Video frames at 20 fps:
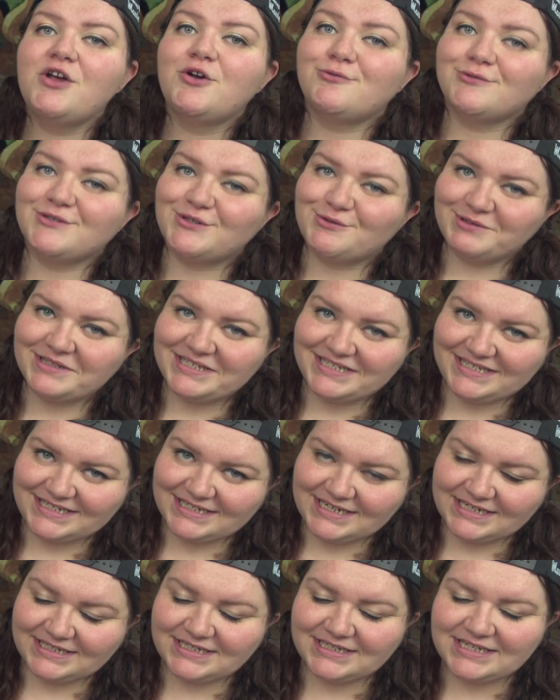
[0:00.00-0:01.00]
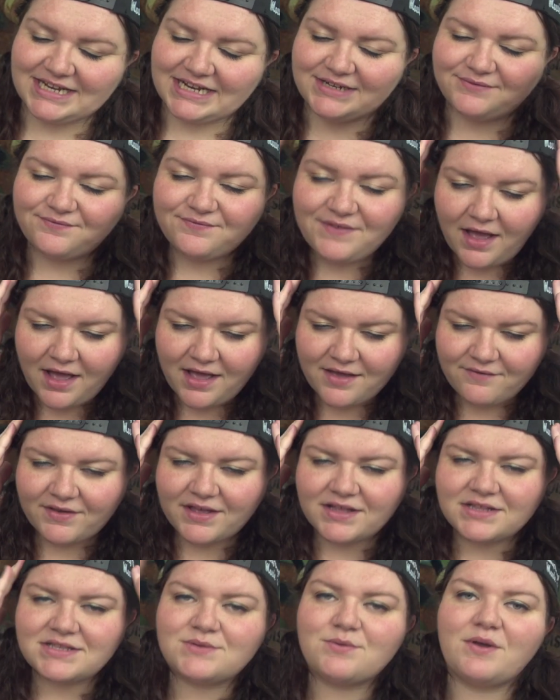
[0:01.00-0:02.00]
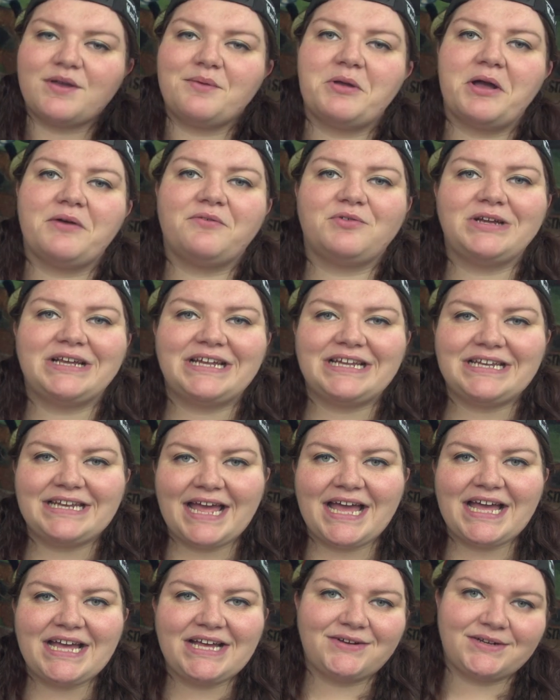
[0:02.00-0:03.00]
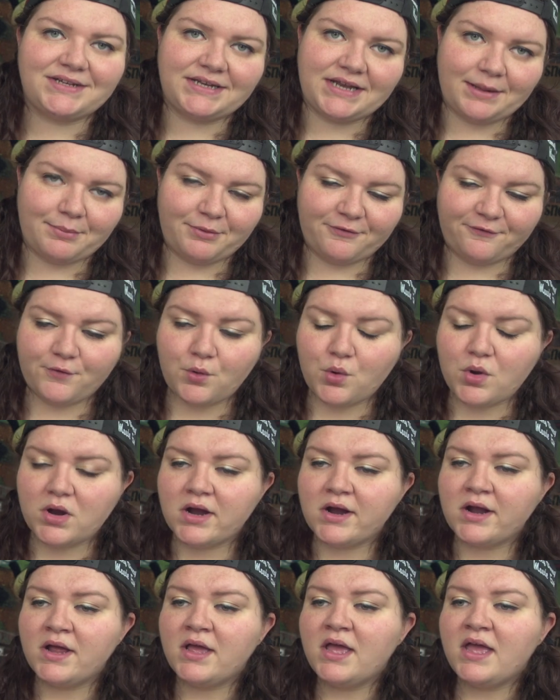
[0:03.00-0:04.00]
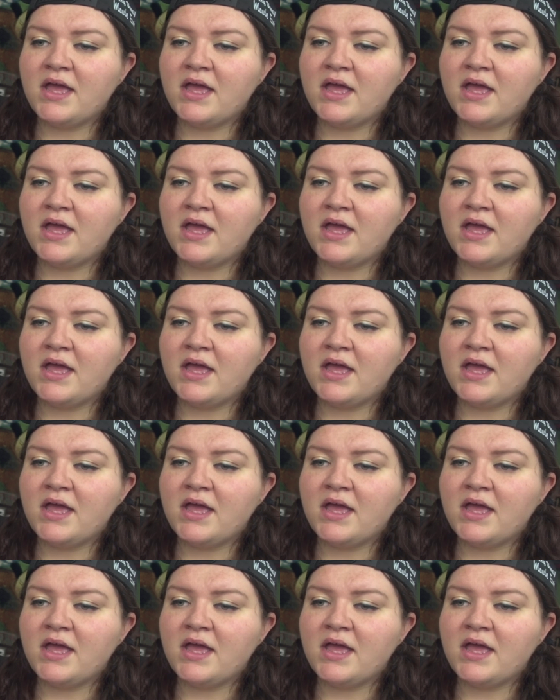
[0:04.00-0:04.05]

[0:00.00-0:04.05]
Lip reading: was released in 1995, hence why I'm covering it now, not before.